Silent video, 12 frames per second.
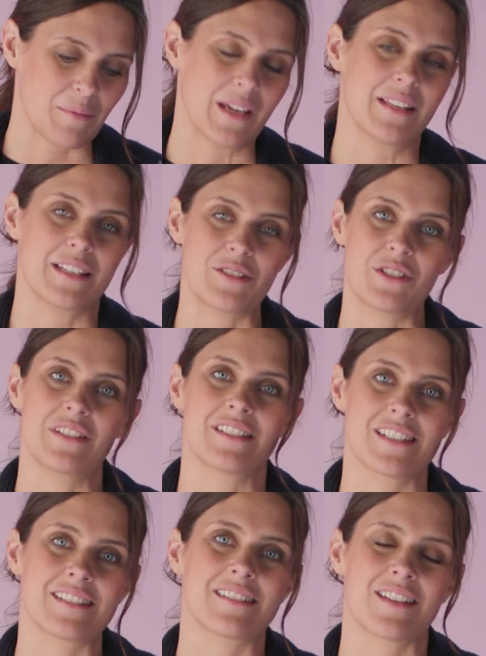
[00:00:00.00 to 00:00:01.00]
the way that
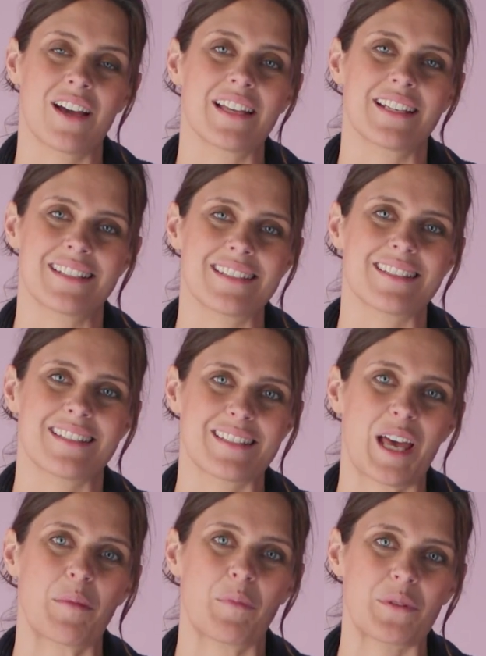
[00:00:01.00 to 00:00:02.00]
Jesus taught his
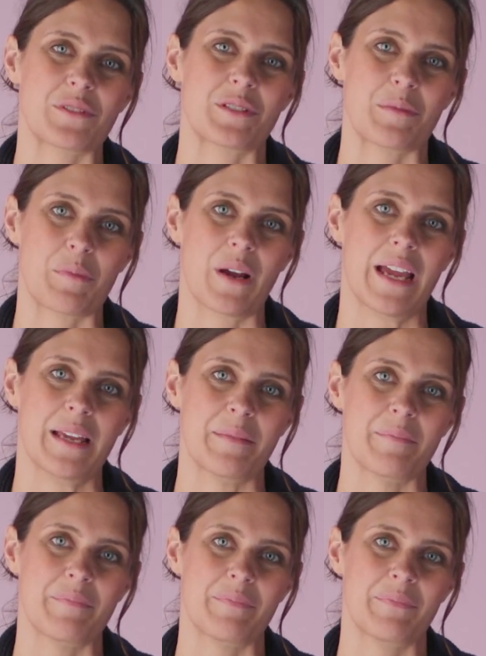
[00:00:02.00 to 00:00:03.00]
disciples to pray,
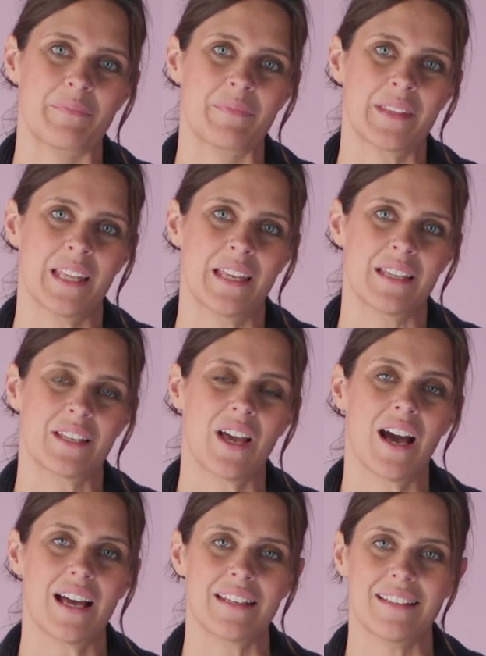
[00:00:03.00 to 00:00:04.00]

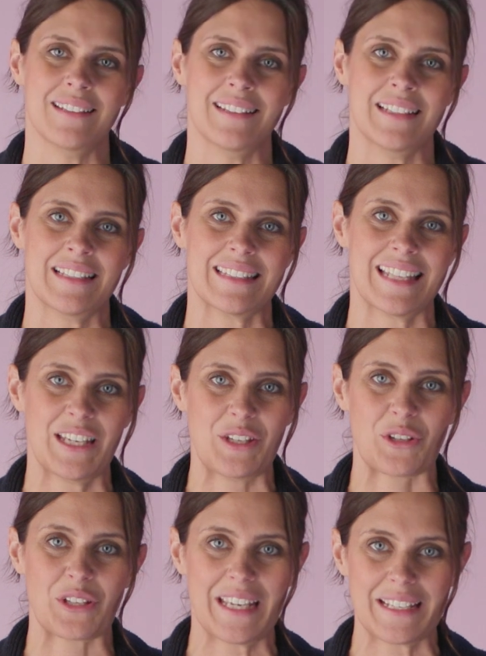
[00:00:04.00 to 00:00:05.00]
God, let
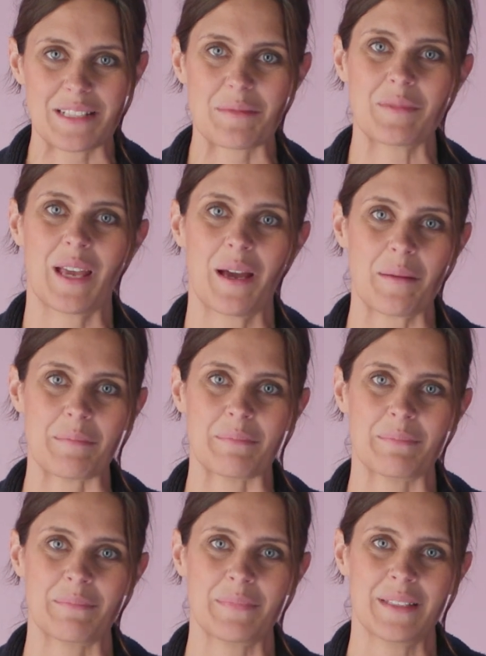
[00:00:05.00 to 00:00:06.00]
your kingdom come,
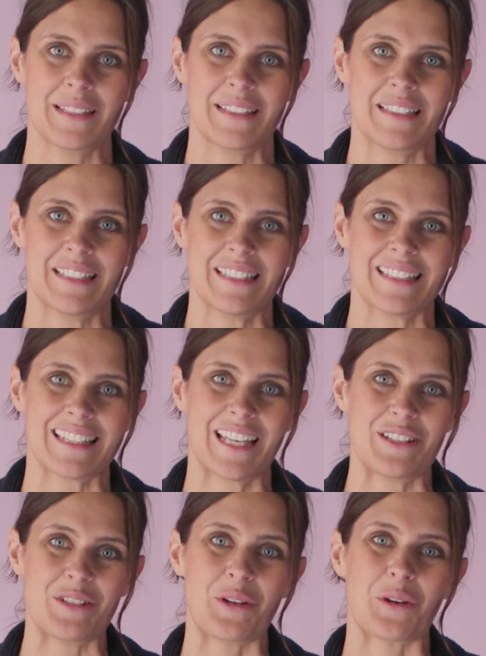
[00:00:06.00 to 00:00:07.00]

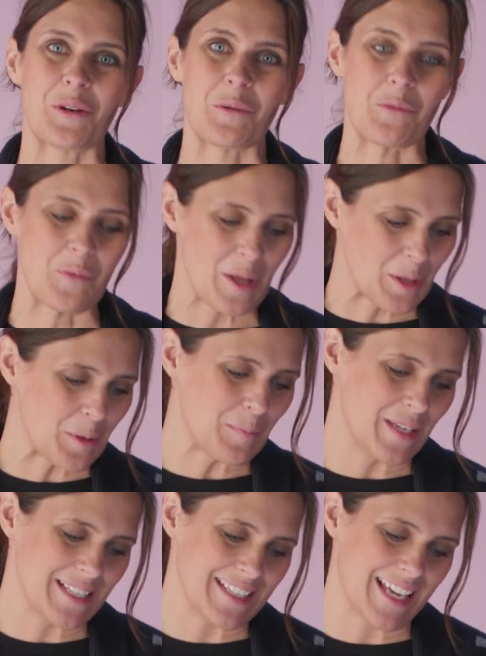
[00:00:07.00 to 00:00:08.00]
let your will
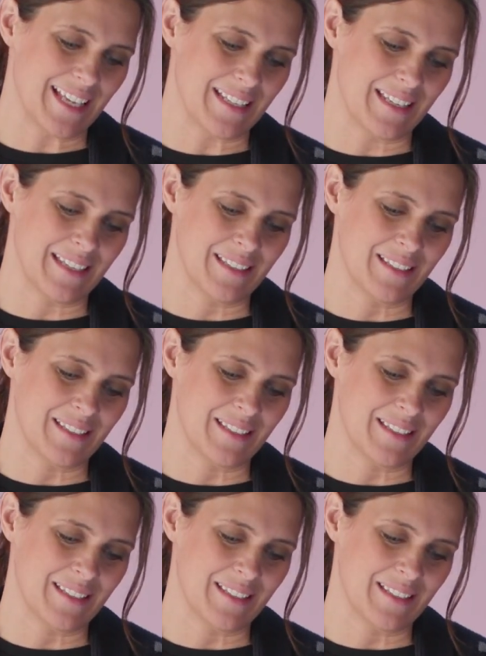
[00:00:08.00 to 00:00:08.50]
be done.